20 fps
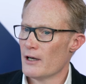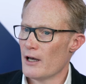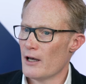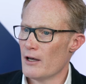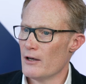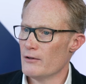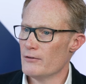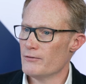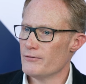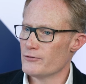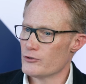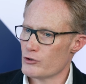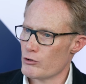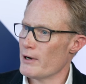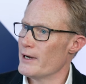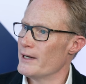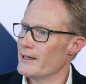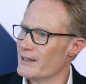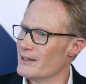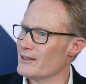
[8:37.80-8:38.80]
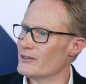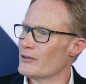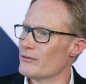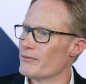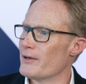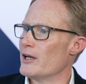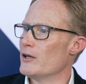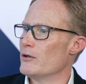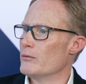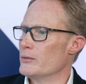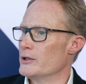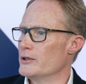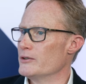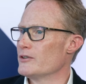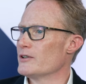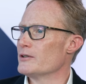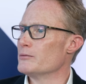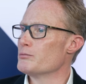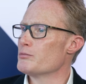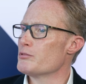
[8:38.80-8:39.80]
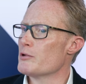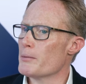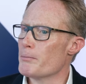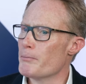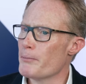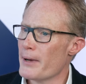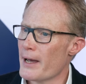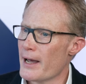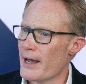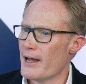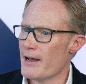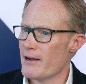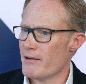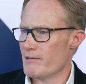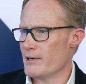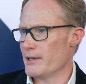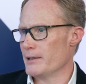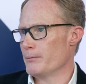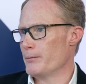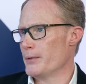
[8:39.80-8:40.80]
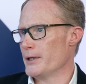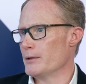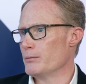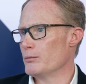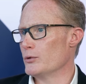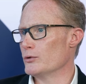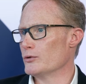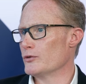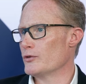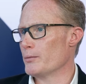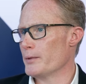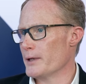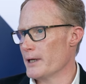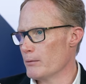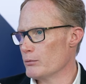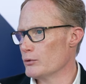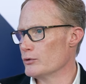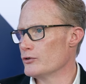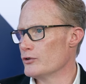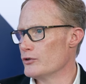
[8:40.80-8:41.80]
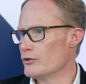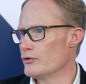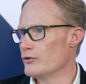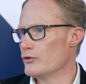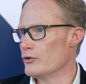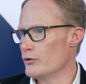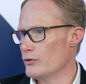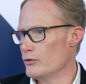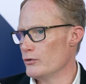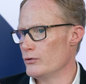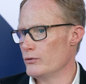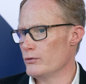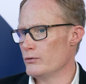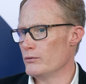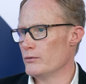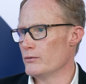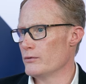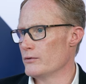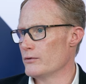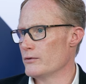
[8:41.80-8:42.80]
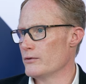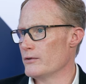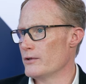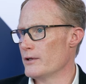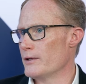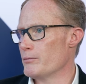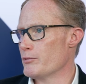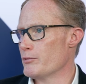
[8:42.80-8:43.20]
of training, development, and preparing people to be able to do the